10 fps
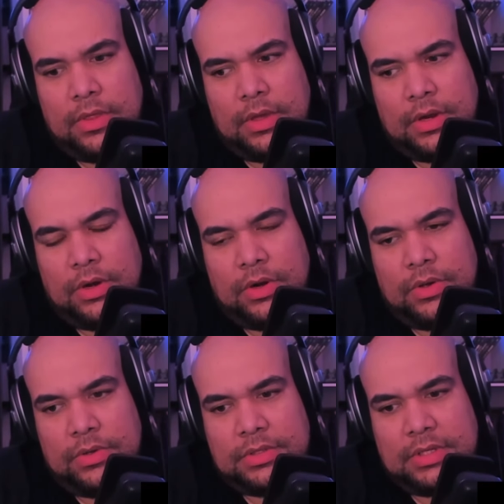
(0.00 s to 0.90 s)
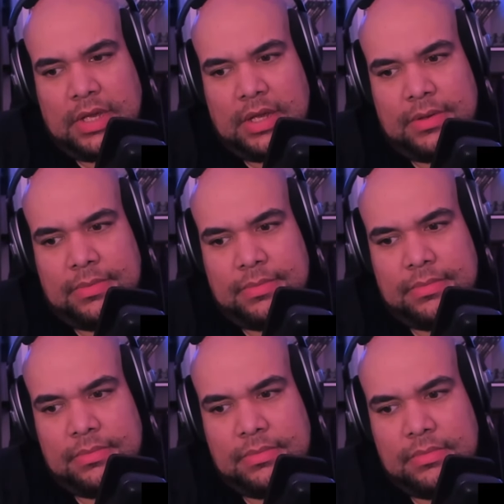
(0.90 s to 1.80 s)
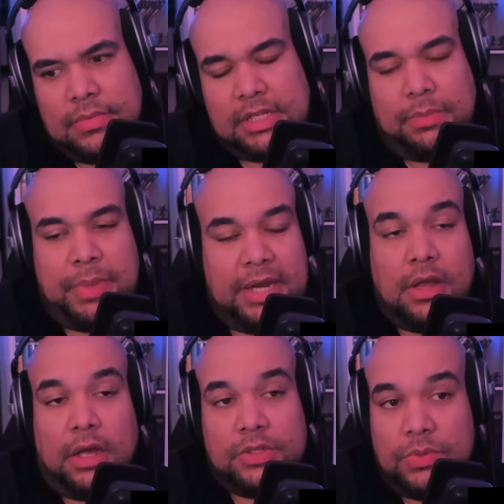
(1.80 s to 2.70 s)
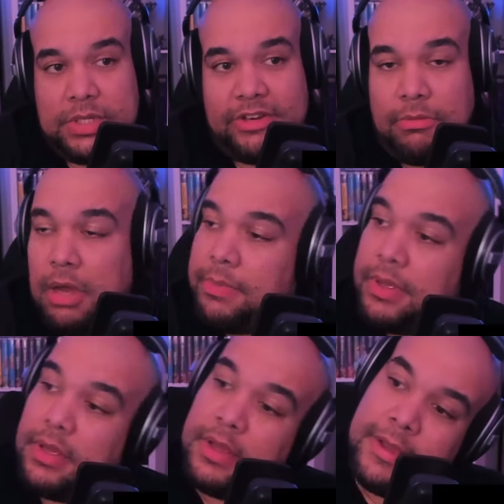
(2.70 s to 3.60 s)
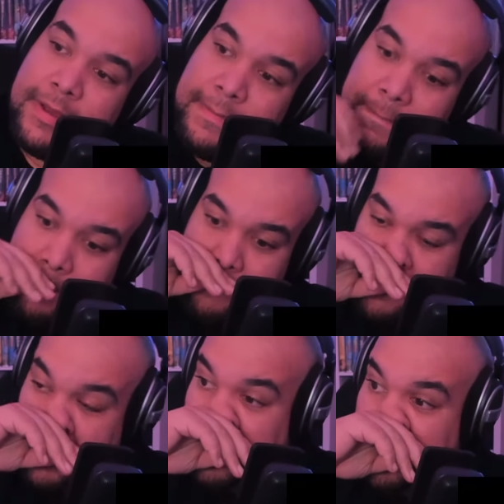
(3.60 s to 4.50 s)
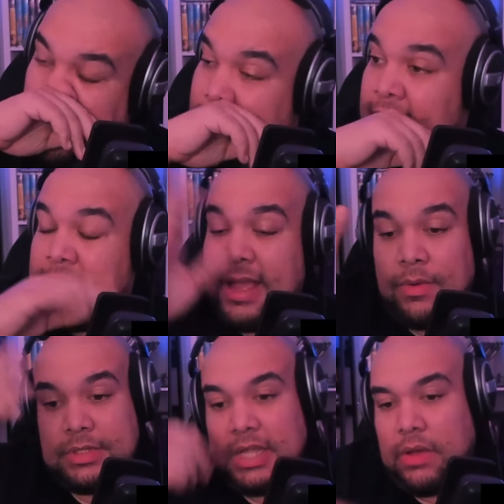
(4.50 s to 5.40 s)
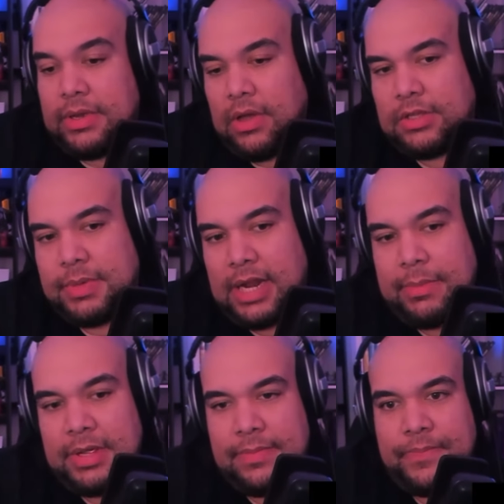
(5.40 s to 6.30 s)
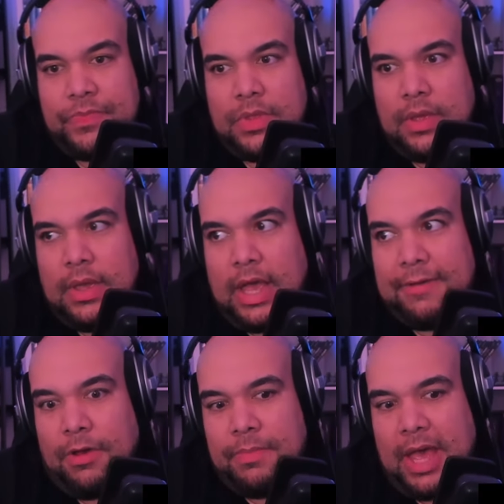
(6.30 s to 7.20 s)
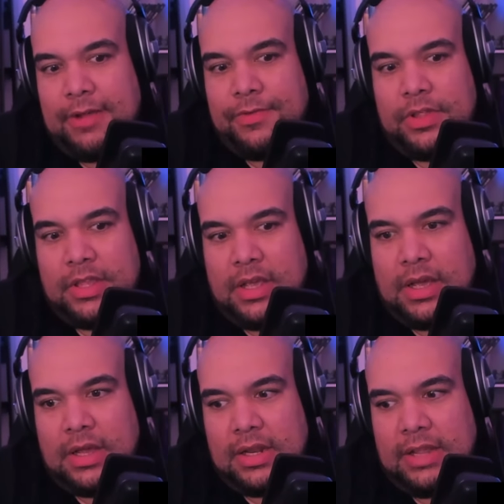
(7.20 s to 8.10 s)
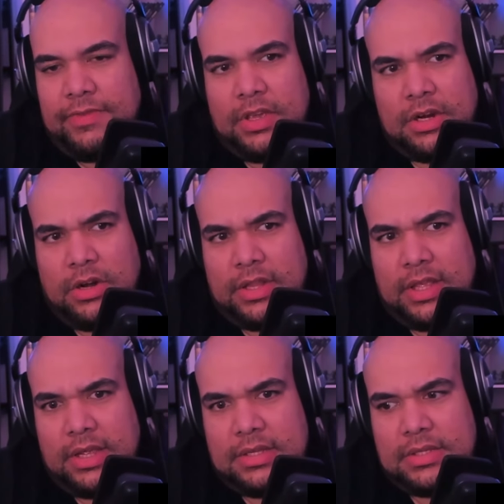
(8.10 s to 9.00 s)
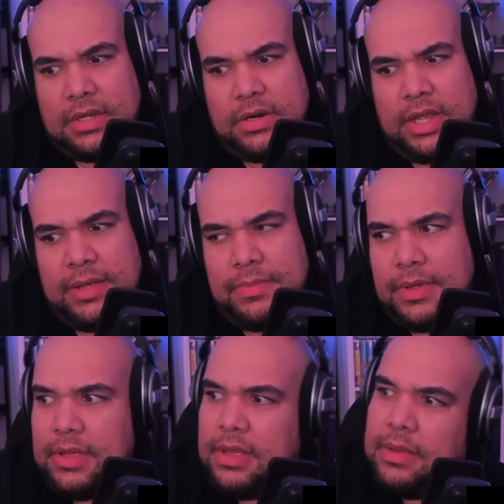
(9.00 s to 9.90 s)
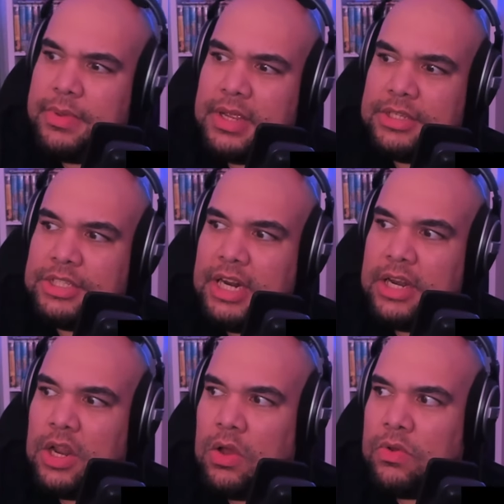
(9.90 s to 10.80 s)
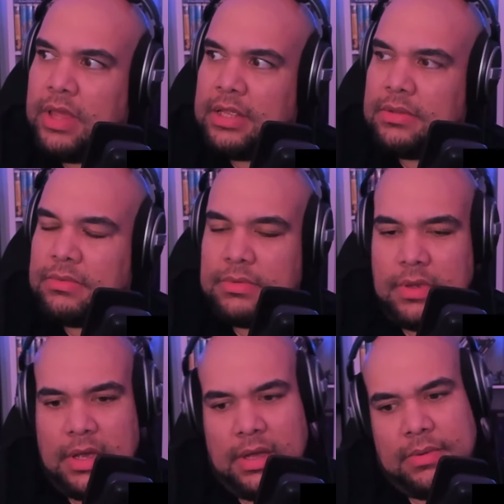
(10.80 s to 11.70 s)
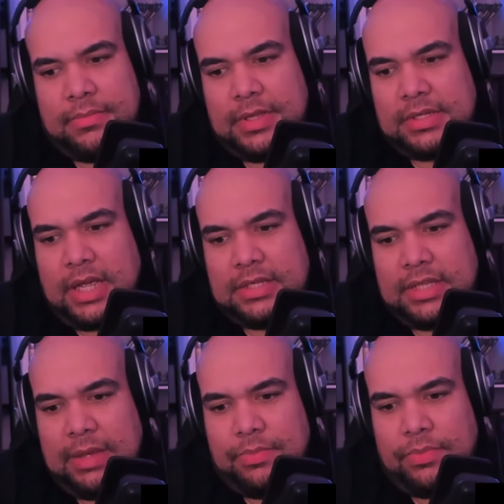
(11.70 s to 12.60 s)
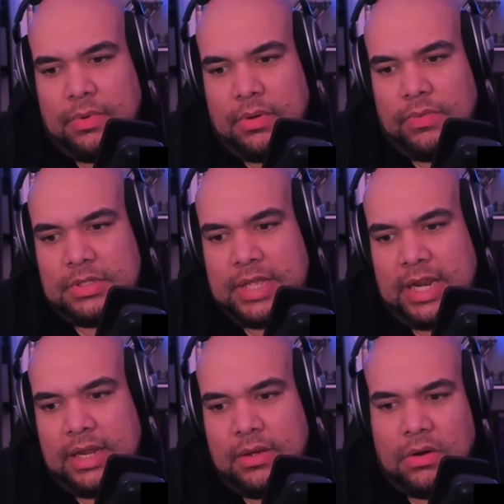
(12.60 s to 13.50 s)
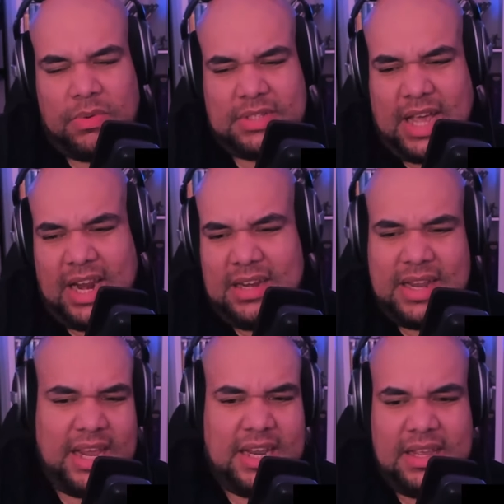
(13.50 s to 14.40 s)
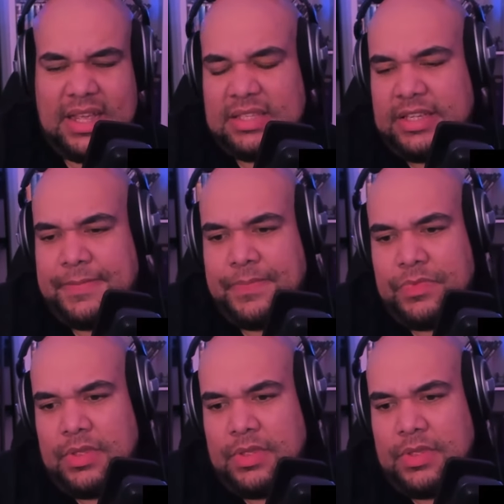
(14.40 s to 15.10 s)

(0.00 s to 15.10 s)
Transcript: the girls um it's a big dog too. wasn't even a puppy. And yeah, we'll see how it goes, man. I mean, I felt bad for the uh, Olivia girl. I think is her name because she didn't know that um, this guy slept was dating or was kind of dating Izzie,